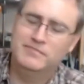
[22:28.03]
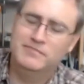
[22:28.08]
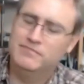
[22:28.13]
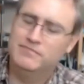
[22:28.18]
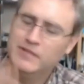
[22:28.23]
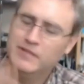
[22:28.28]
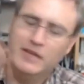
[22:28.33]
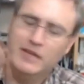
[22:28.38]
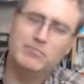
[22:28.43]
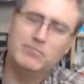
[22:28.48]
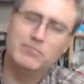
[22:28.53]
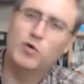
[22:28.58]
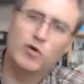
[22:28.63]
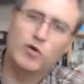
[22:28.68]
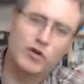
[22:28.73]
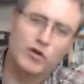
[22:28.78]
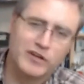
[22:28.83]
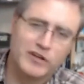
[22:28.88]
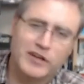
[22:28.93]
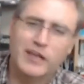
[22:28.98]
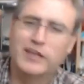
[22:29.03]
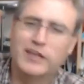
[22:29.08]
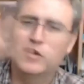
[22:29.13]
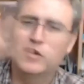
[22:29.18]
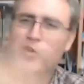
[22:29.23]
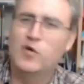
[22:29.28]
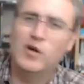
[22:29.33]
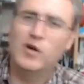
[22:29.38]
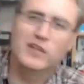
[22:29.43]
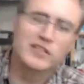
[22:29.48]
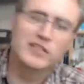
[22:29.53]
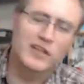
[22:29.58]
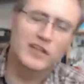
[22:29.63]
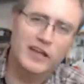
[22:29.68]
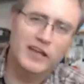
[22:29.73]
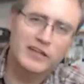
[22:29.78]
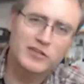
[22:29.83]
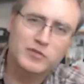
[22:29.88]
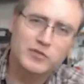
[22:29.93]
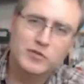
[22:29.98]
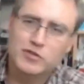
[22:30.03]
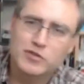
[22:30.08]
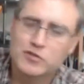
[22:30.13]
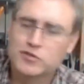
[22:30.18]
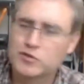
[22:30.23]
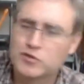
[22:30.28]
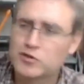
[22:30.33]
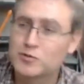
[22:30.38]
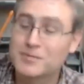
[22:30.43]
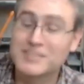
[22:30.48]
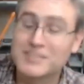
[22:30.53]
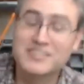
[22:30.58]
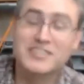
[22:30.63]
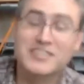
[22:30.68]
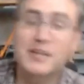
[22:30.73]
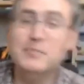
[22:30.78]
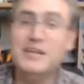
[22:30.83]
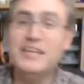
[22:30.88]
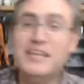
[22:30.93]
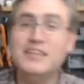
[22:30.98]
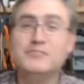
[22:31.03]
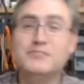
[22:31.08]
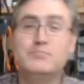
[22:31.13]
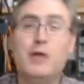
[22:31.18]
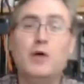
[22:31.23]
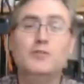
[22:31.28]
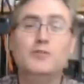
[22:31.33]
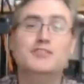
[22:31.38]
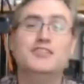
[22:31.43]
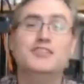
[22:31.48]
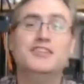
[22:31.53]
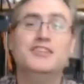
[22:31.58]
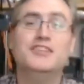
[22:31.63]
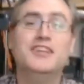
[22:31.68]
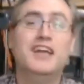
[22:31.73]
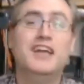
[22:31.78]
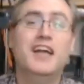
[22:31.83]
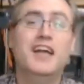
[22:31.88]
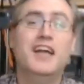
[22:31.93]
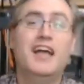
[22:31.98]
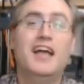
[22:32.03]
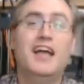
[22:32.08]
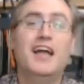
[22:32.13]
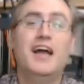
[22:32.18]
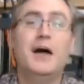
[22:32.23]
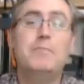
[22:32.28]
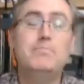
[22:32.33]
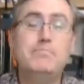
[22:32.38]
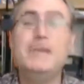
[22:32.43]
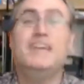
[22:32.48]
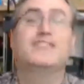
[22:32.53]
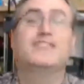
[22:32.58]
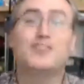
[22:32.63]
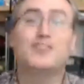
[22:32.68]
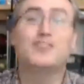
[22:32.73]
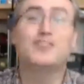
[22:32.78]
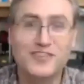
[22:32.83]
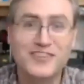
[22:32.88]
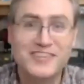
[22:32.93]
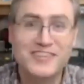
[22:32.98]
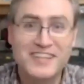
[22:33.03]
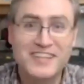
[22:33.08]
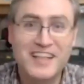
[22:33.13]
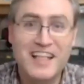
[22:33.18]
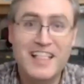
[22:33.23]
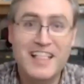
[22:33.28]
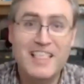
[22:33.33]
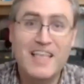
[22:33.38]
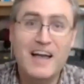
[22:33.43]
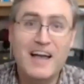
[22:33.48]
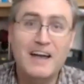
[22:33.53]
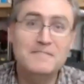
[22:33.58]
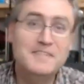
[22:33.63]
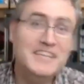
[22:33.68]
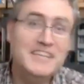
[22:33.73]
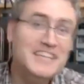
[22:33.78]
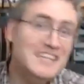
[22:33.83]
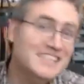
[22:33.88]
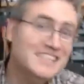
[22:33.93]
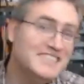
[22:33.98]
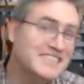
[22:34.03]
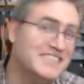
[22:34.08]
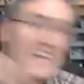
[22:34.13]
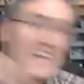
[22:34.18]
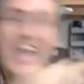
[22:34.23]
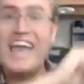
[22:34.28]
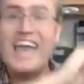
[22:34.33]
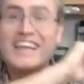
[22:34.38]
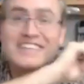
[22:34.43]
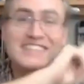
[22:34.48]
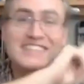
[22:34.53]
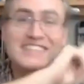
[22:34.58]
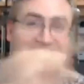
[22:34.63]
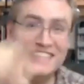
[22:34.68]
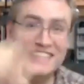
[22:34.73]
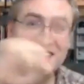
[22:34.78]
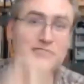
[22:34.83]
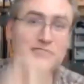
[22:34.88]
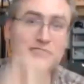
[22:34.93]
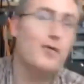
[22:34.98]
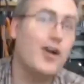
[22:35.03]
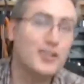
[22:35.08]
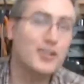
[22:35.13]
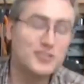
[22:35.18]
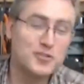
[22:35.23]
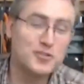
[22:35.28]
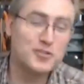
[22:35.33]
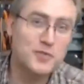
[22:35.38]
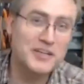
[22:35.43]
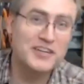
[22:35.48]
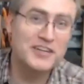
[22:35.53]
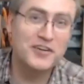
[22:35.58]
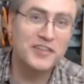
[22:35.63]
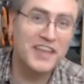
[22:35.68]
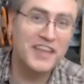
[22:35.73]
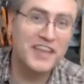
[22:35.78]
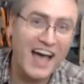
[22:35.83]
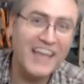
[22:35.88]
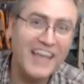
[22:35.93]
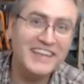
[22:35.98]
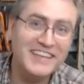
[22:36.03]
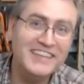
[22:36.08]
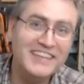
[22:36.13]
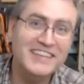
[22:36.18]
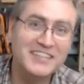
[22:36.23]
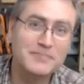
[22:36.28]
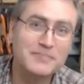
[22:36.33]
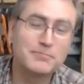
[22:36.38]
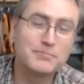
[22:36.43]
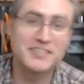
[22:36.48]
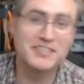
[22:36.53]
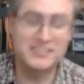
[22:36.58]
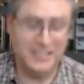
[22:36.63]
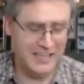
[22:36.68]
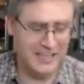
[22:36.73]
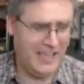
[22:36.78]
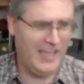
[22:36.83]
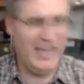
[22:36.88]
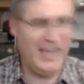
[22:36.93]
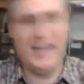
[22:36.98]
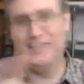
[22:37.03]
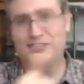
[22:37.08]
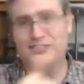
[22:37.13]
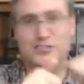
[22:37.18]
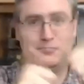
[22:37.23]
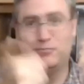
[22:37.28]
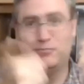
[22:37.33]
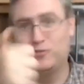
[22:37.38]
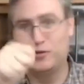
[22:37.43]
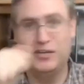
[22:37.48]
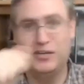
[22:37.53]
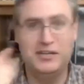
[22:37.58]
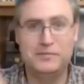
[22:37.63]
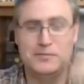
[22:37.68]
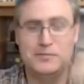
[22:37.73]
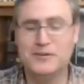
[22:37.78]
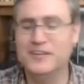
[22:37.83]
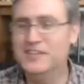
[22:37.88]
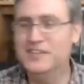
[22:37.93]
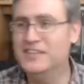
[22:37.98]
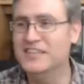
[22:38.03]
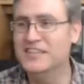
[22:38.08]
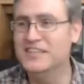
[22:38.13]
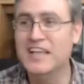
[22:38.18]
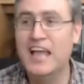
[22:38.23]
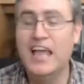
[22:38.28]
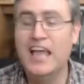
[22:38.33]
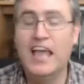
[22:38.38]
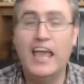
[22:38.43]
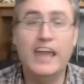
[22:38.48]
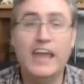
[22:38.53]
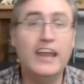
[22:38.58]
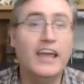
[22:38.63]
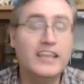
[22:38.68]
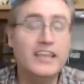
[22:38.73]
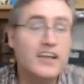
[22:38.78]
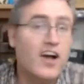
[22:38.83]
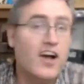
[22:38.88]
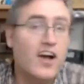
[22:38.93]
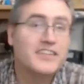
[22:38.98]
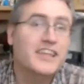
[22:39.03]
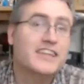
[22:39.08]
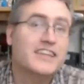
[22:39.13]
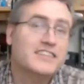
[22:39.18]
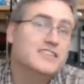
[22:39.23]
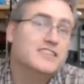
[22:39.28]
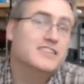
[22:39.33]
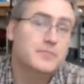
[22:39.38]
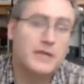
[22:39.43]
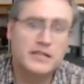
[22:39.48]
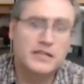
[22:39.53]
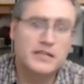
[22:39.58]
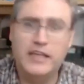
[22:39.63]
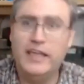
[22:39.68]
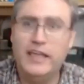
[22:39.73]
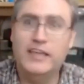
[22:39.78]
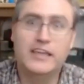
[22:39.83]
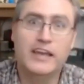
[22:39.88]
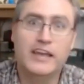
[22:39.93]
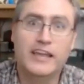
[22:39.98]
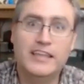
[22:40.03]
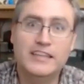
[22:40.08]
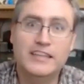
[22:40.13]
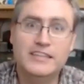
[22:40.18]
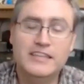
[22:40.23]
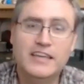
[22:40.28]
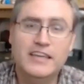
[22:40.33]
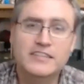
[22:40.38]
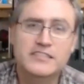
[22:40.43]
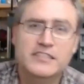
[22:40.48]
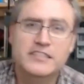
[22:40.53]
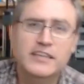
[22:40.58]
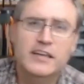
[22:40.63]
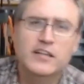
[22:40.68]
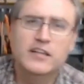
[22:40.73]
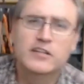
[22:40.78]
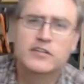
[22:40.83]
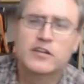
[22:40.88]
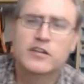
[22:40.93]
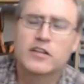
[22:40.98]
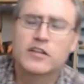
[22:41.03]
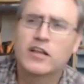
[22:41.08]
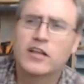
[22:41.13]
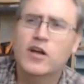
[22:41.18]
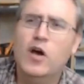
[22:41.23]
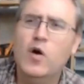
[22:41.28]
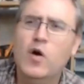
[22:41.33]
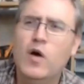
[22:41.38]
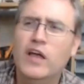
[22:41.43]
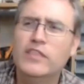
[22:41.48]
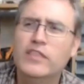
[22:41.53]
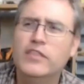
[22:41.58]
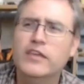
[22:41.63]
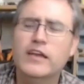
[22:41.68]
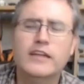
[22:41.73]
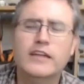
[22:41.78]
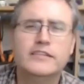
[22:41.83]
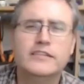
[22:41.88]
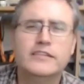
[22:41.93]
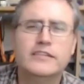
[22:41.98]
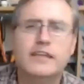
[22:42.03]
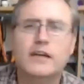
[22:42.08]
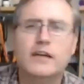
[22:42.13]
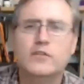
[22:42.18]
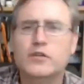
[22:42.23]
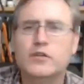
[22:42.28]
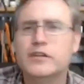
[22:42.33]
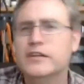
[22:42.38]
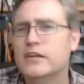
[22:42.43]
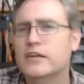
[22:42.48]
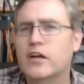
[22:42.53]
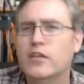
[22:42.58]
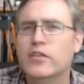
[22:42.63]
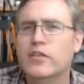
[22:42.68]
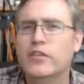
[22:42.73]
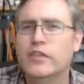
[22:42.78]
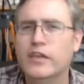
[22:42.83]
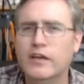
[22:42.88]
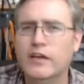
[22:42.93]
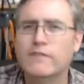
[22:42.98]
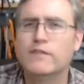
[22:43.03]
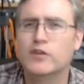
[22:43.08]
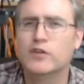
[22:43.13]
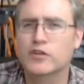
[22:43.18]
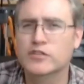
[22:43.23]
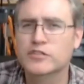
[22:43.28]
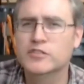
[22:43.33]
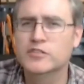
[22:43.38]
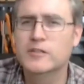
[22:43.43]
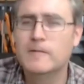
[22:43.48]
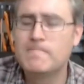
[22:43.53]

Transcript: get bored and I go online to a user group and somebody has posted a picture of the exact dishwasher wheel that I needed to print, say, "Hey, I just 3D printed this." And I contacted them and I said, "Hey, can I get the STL?" And they're like, "Oh, I think I downloaded it on Thingiverse."